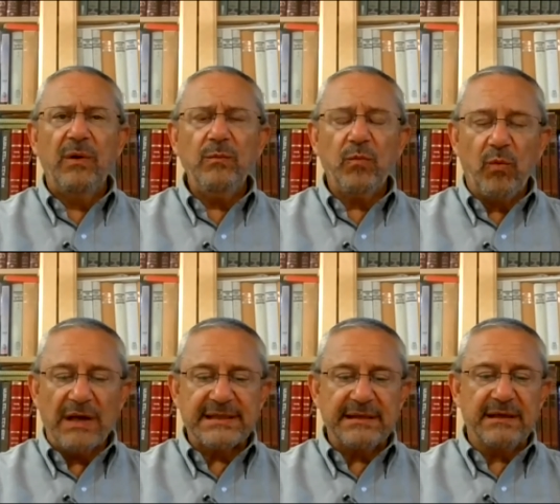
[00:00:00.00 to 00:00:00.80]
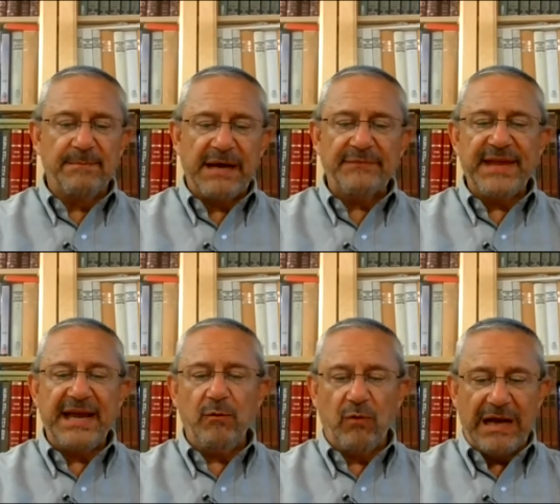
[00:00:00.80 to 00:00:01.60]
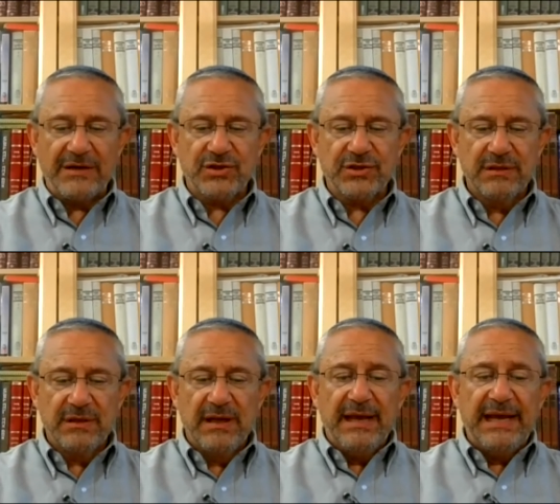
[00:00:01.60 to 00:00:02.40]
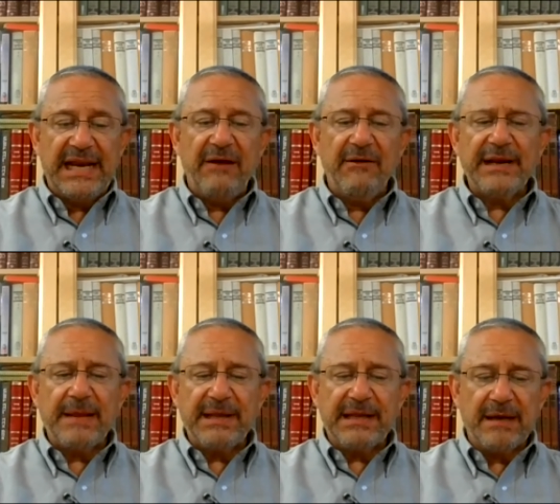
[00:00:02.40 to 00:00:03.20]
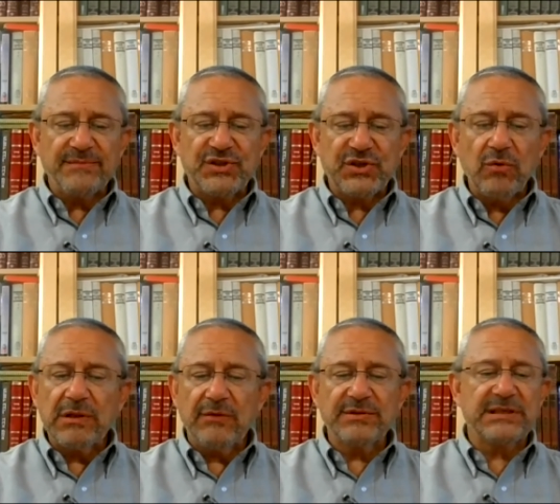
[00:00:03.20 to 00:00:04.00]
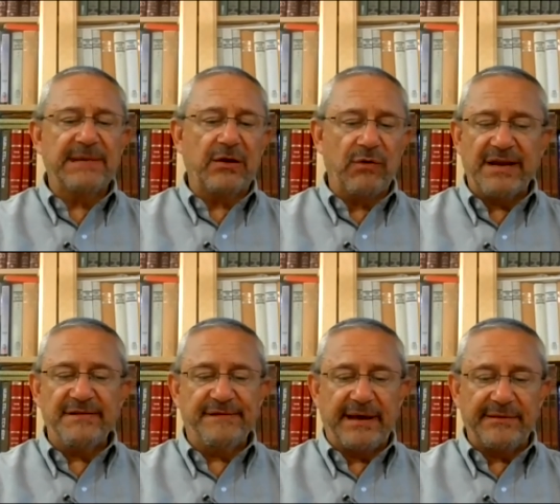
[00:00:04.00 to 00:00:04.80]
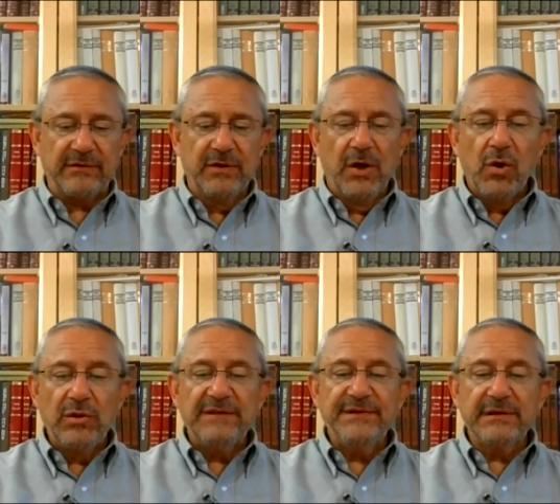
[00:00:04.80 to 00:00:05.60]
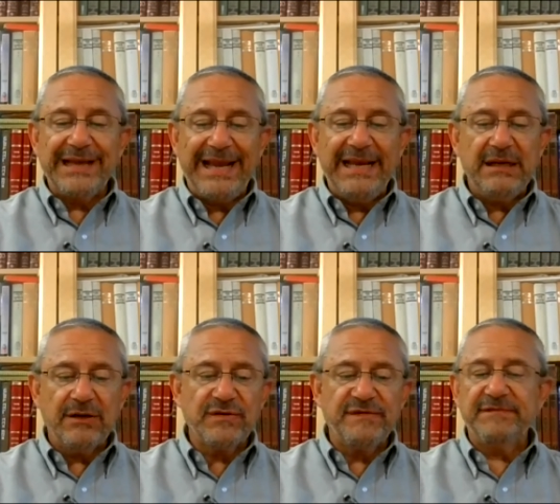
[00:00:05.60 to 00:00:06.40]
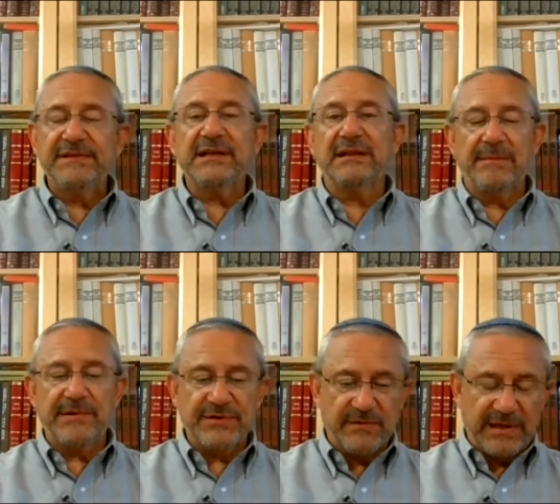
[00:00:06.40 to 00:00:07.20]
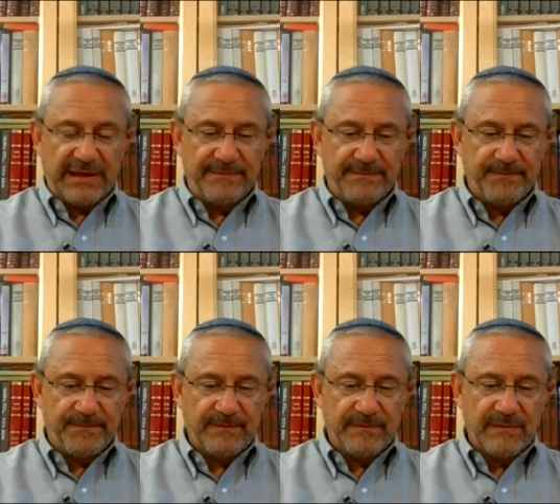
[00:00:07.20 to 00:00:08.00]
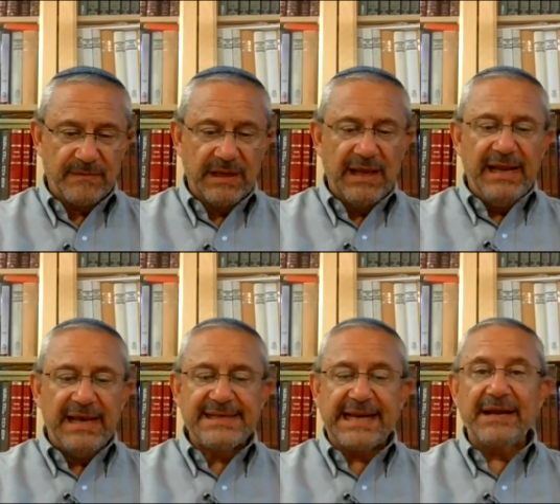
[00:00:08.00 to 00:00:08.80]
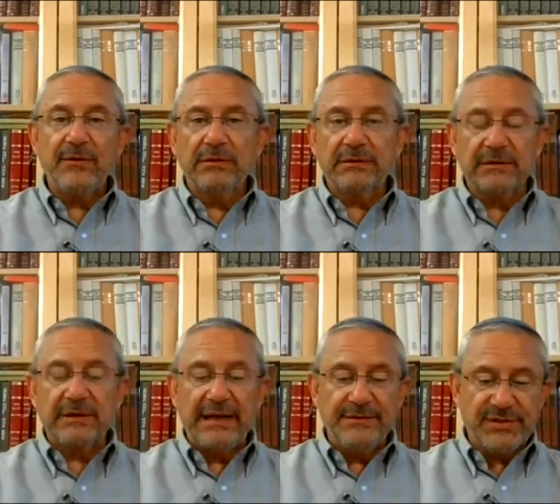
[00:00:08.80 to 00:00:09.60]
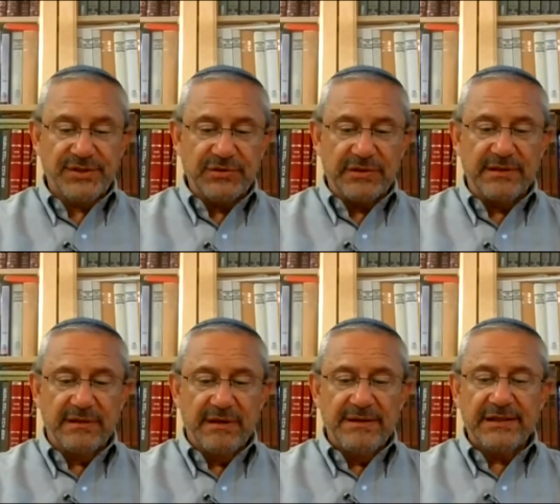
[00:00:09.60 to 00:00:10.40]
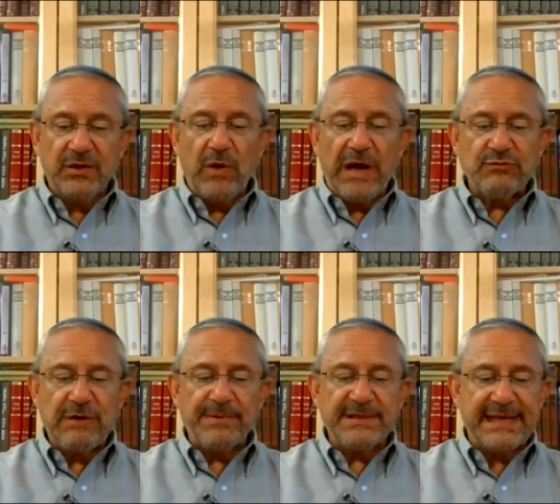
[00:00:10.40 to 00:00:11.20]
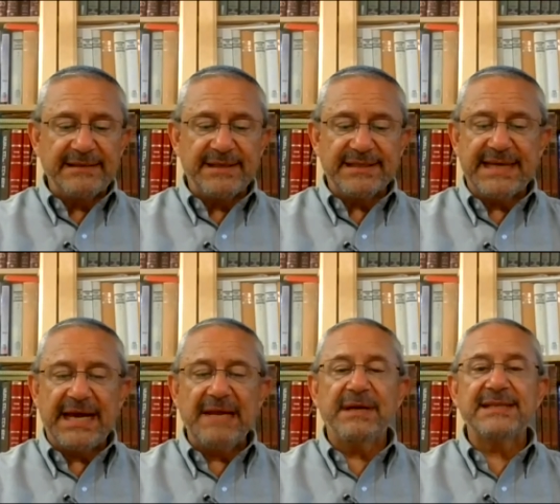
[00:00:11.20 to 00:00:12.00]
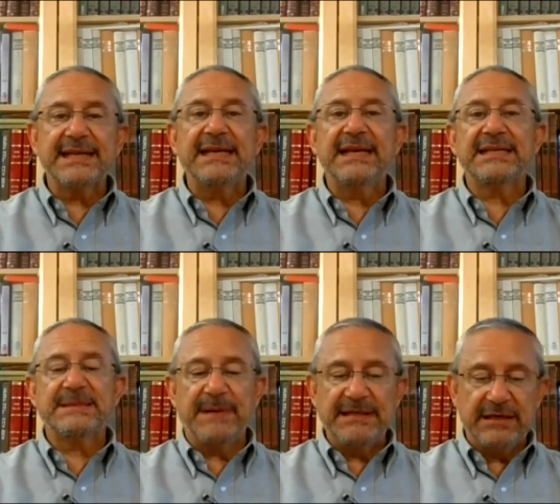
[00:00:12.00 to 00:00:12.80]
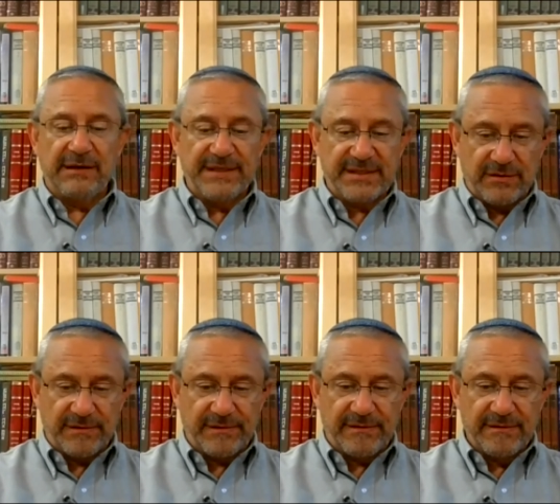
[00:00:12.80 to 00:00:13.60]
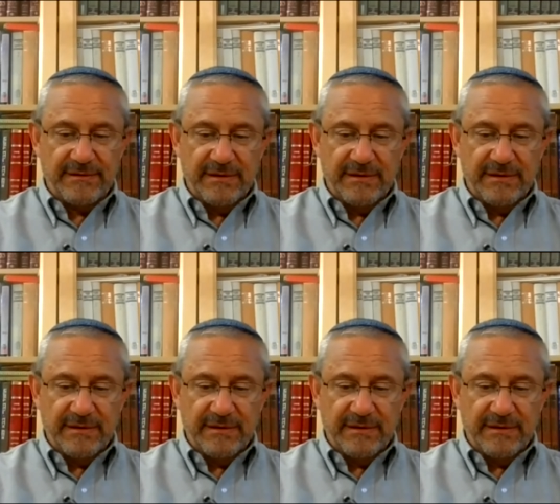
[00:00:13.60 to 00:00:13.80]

What was it about that watch? And how had I become so close to my grandfather, who lived nearly 850 kilometers away? As I got older, I understood that the watch represented the time my Zadie had spent here on this earth.